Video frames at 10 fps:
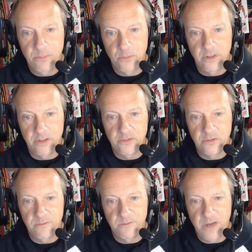boys.
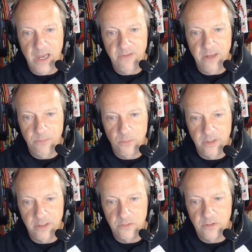So 5A
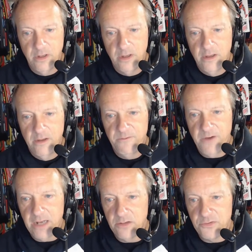boys.
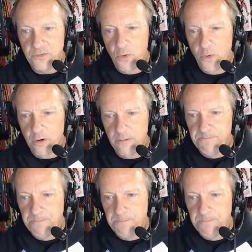Final score